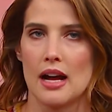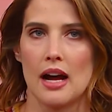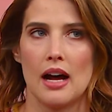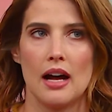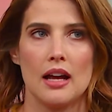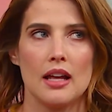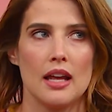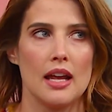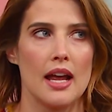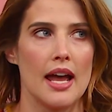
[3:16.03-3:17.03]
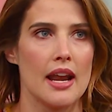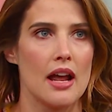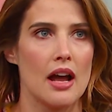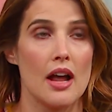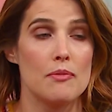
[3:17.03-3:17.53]
Uh, and
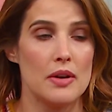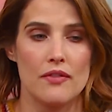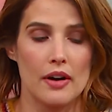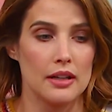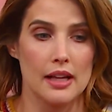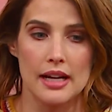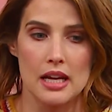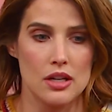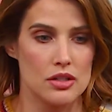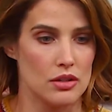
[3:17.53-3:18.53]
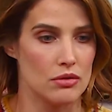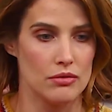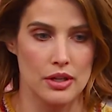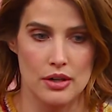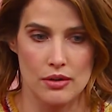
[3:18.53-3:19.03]
I, have been very lucky to
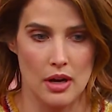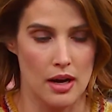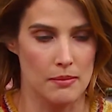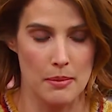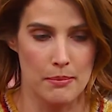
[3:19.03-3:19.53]
do, you know, uh,